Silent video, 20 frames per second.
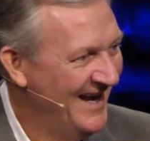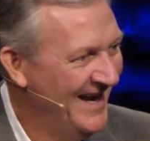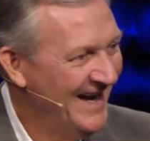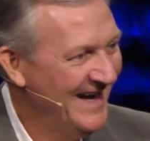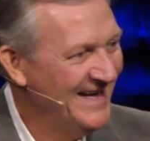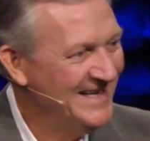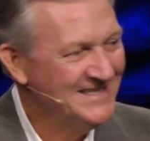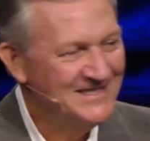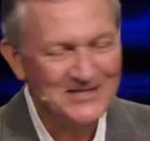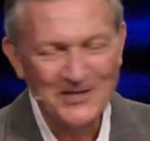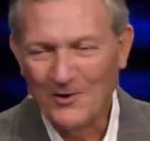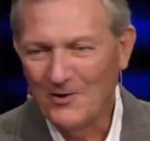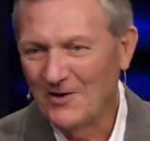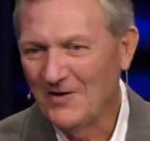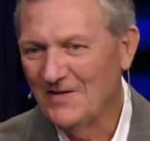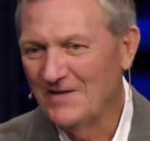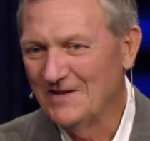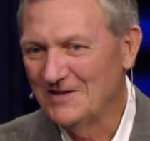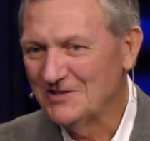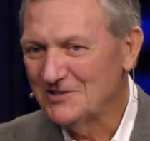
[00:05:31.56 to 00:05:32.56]
is sort
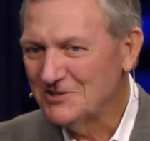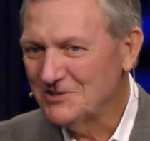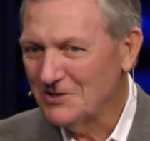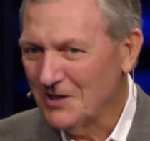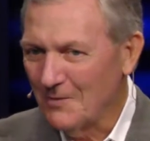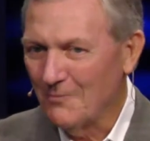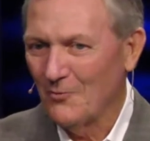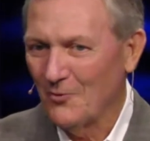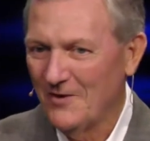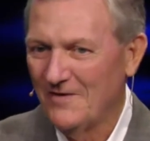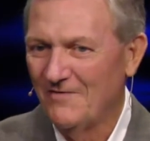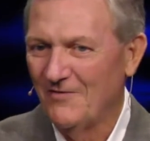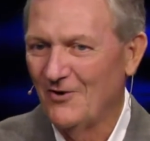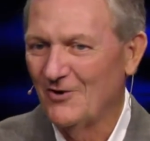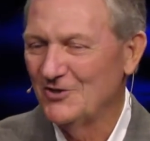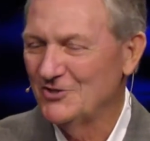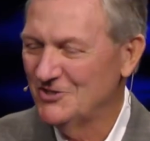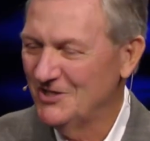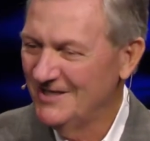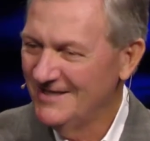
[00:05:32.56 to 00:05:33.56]
of the summary
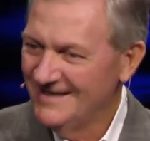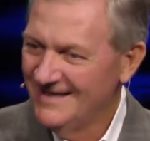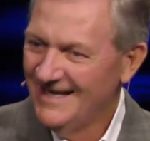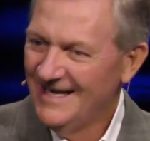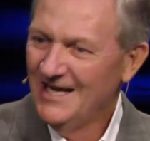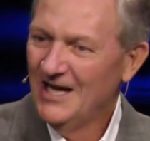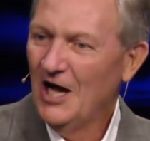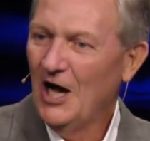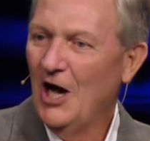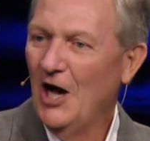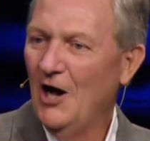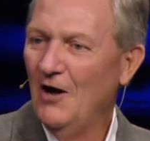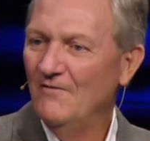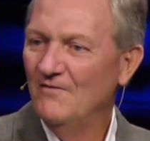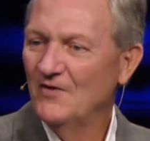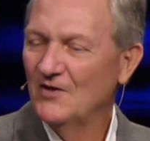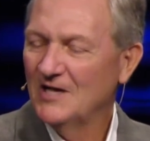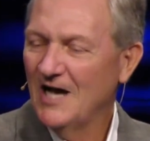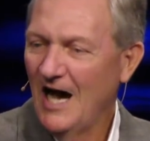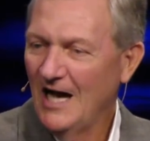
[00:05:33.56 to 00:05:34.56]
version of
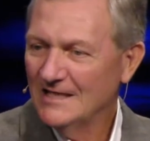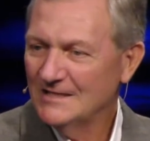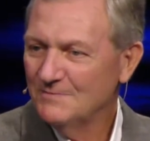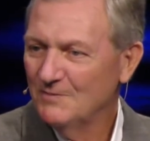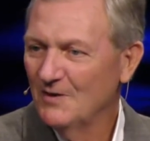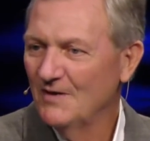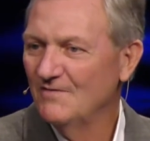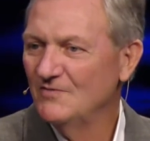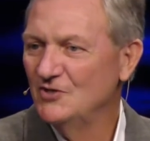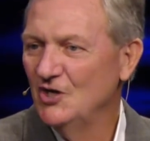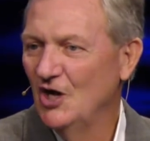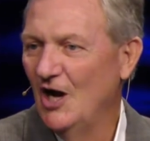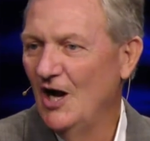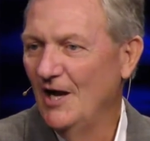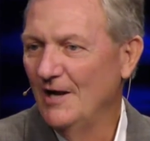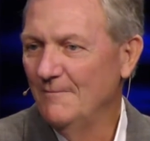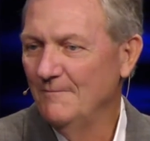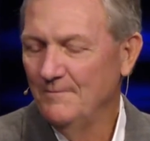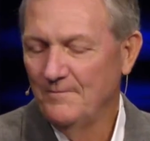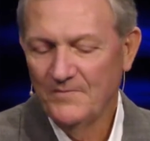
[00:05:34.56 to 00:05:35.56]
the Gospel of
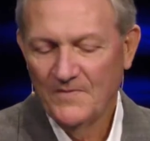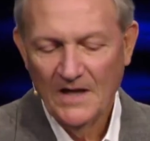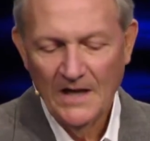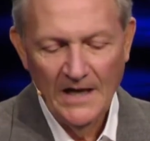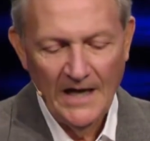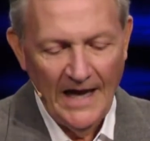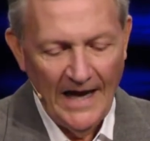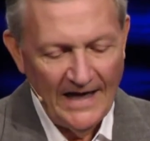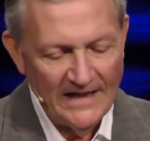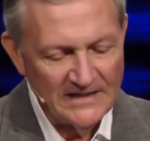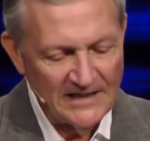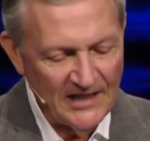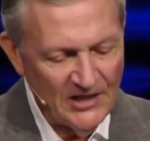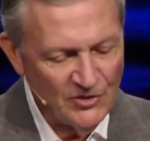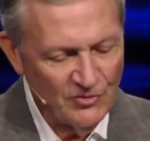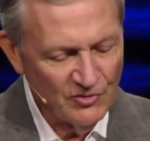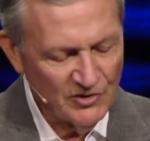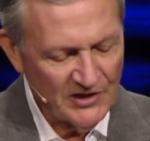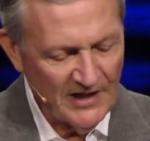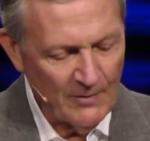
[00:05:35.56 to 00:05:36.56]
John. And it's
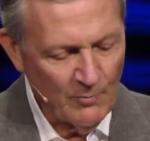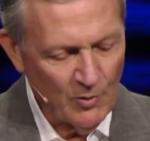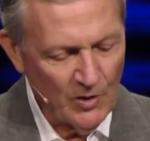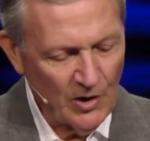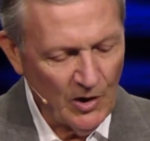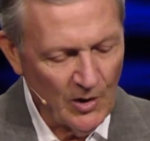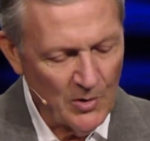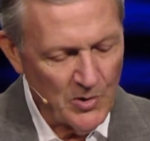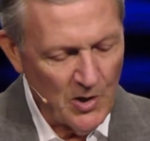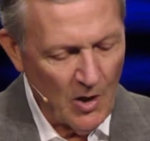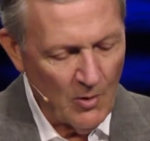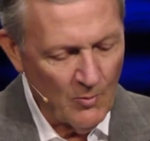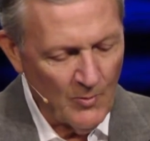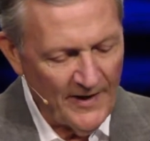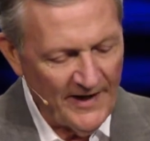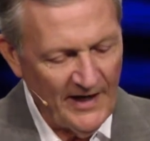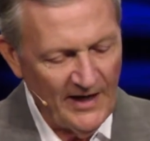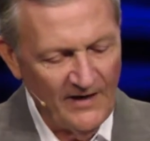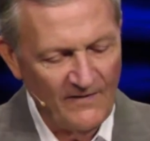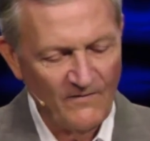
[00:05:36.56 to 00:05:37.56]
interesting, we're going to start
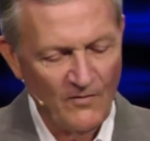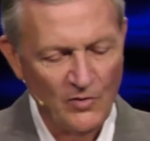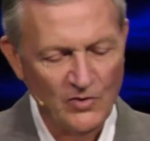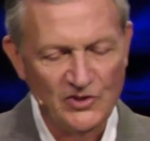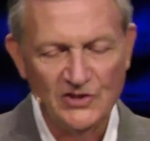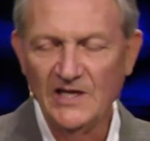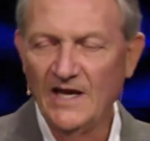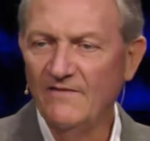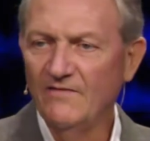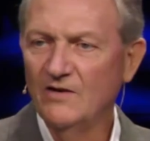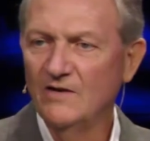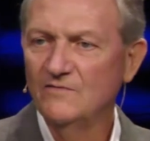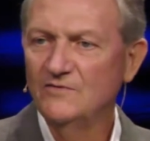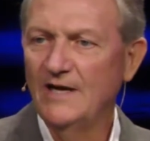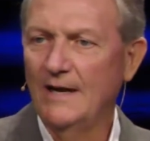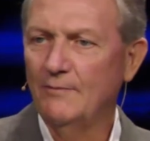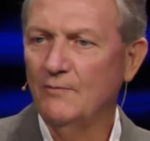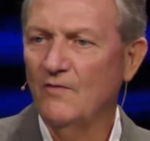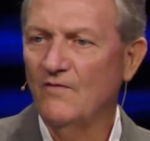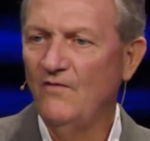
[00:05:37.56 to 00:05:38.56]
reading in verse 7 of
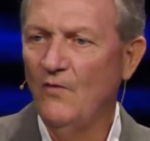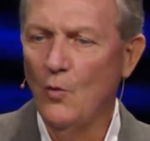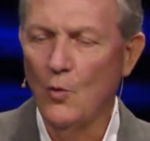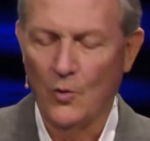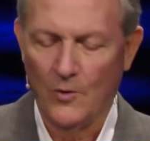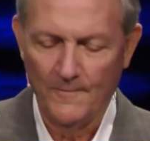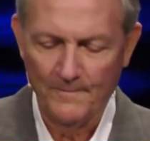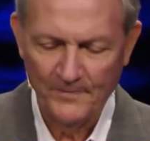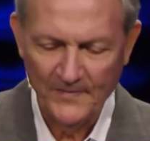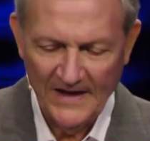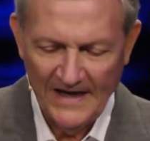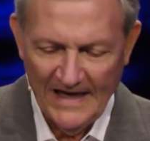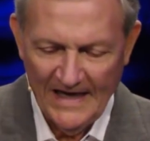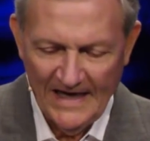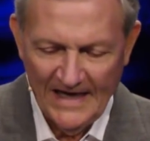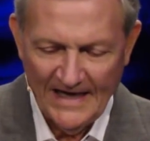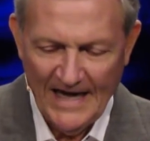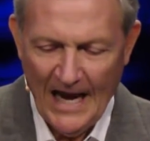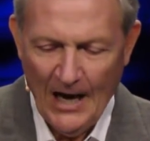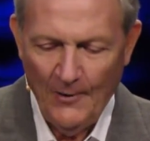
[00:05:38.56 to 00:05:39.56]
chapter 4.
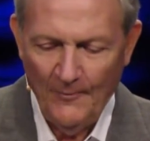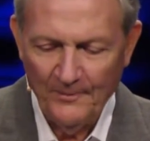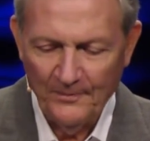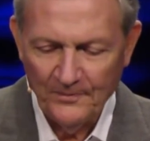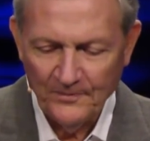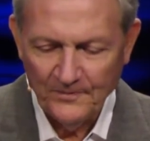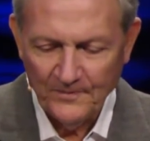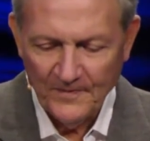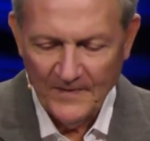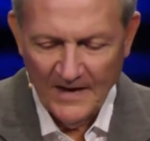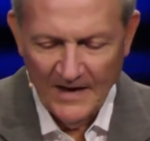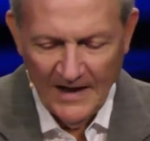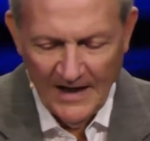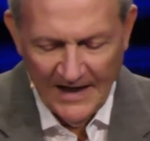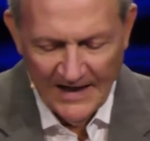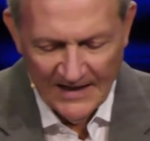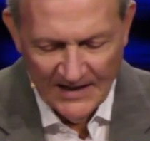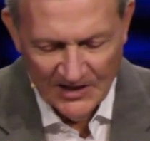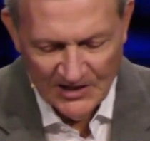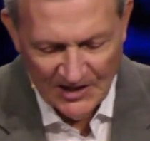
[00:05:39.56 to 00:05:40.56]
Now,
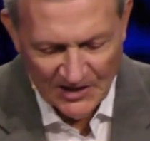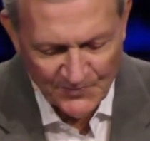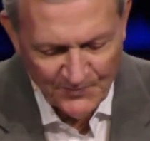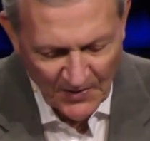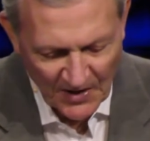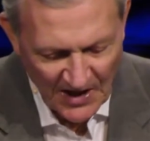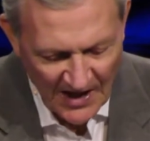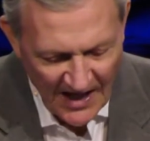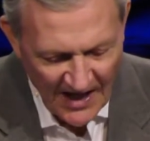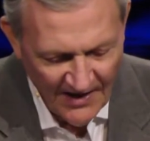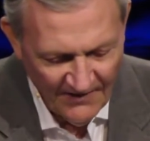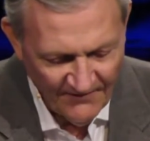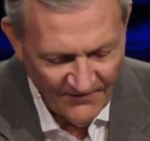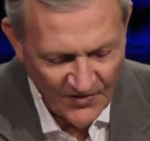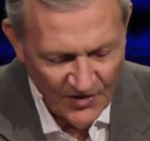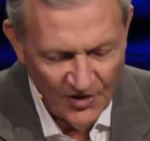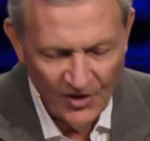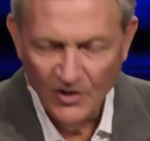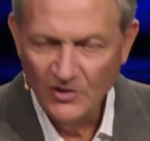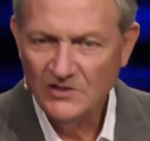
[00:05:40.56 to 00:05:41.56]
this is beloved.
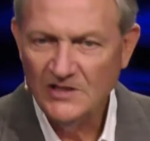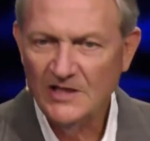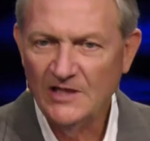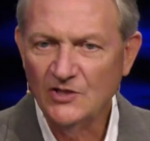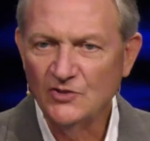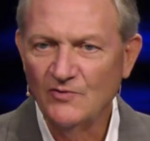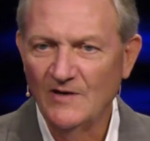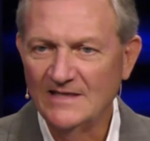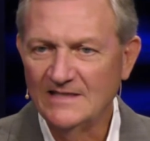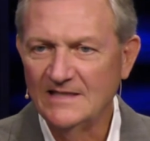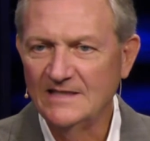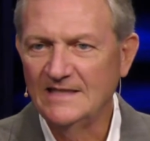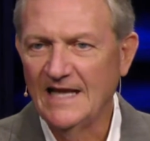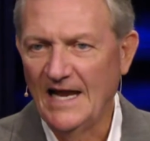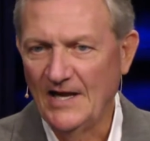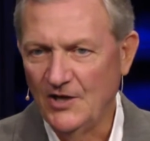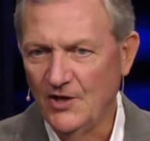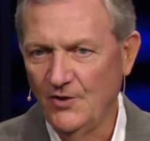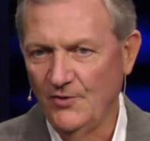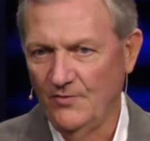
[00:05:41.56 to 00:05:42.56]
Who's he addressing
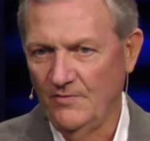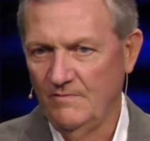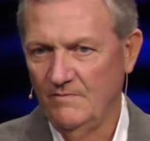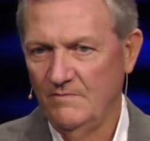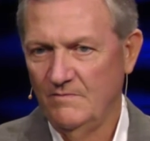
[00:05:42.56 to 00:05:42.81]
that to?